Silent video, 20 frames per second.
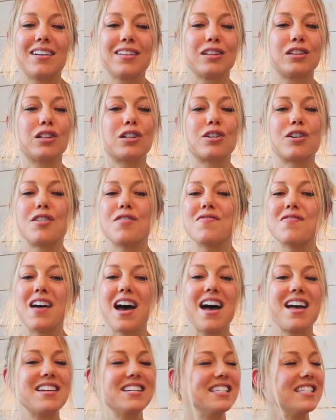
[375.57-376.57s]
learn
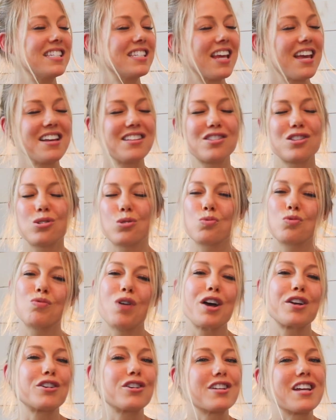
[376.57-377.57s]
that intense
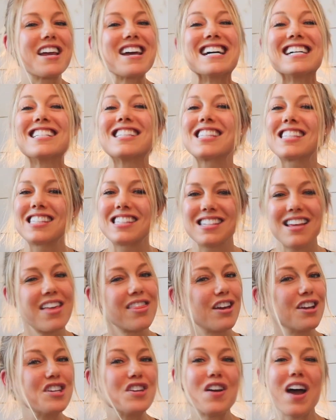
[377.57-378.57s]
rudder dance
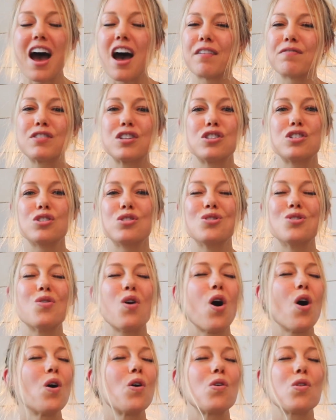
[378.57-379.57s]
that you have to do
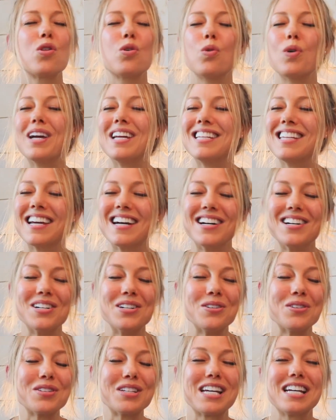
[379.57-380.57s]
all the way
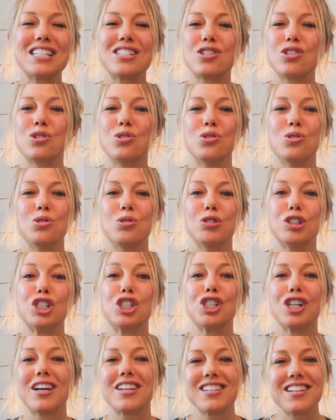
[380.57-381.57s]
down to
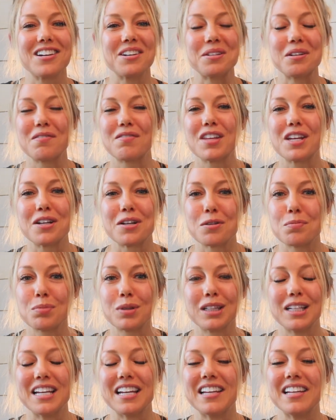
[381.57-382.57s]
shutdown of the
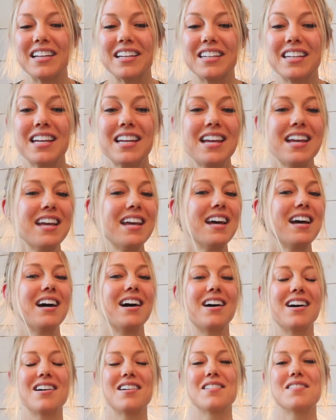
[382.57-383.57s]
airplane.
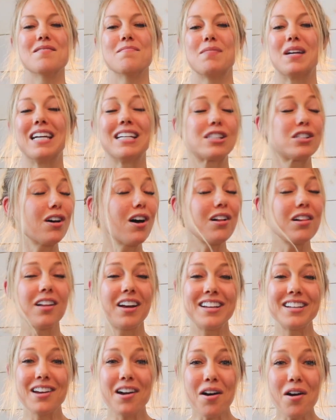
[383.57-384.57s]
It's all
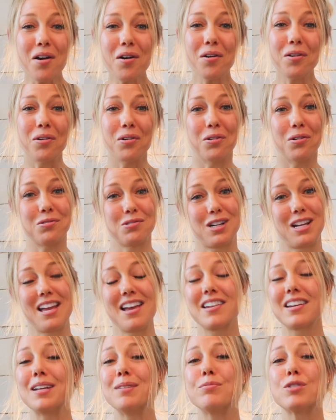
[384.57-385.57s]
I know,
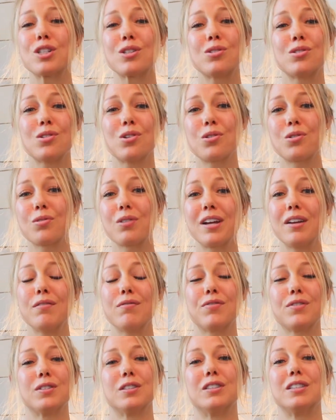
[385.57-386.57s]
and I'm just so
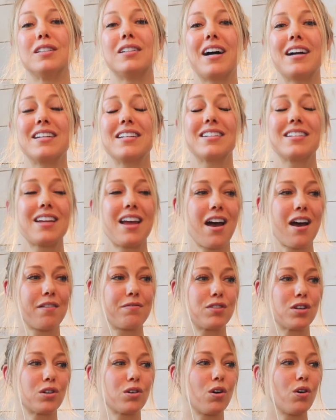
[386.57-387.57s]
grateful I didn't
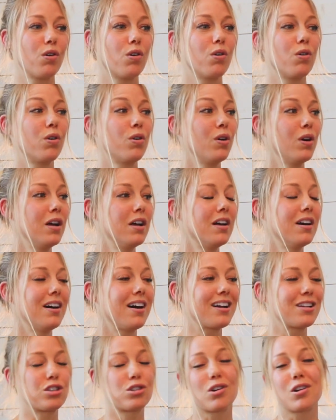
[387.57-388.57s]
have to go.
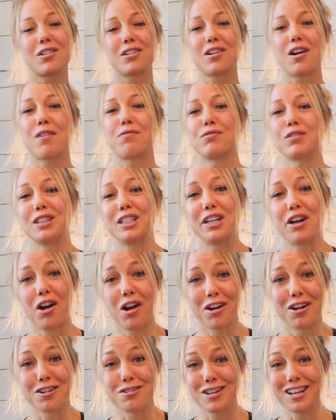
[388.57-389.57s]
I started off really
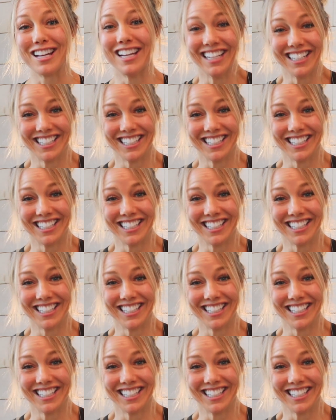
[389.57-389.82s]
hard,